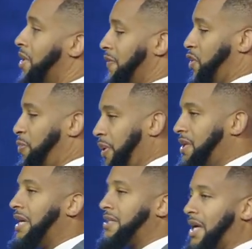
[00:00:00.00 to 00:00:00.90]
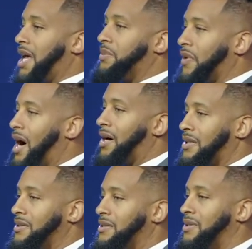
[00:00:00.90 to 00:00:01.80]
But if you put that same
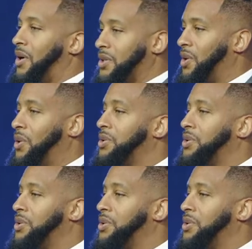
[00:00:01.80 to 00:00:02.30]
rock on the